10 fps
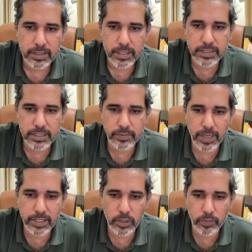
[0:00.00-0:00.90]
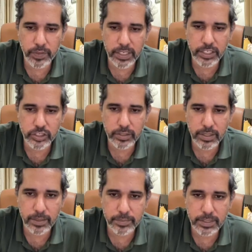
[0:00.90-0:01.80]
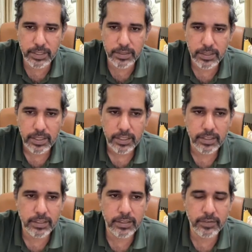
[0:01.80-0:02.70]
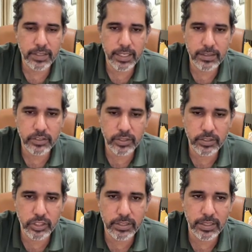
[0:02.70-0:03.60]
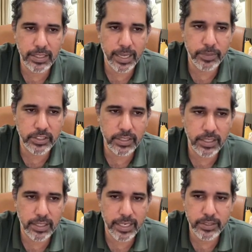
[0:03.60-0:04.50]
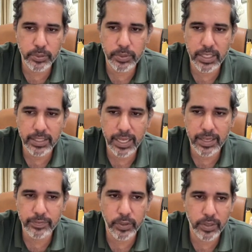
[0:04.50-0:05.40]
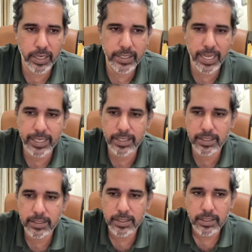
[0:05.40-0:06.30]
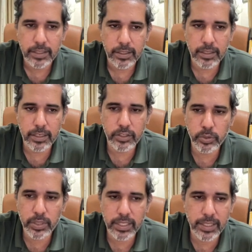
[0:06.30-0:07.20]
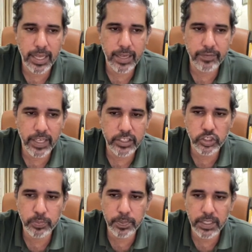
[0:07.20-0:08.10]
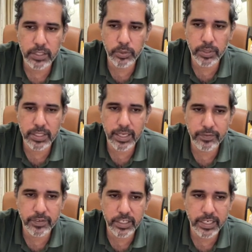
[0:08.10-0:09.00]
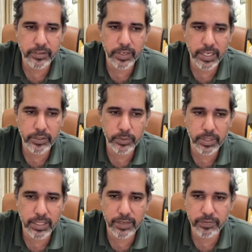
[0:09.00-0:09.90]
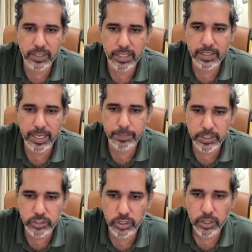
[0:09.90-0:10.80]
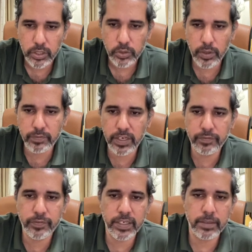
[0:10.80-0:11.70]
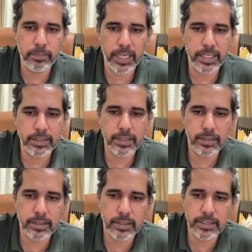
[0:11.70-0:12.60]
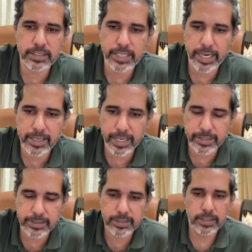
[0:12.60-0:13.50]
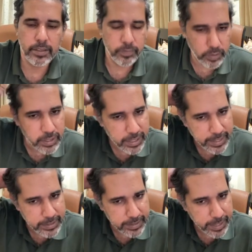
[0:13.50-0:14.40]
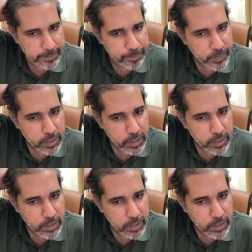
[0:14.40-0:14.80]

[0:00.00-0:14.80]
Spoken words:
This is where your variation comes in. Here, like she's a damage dealer, right? You can have your attack, you can have HP, you can have crit rate, you can have crit damage. You have different main stat lines for the right side.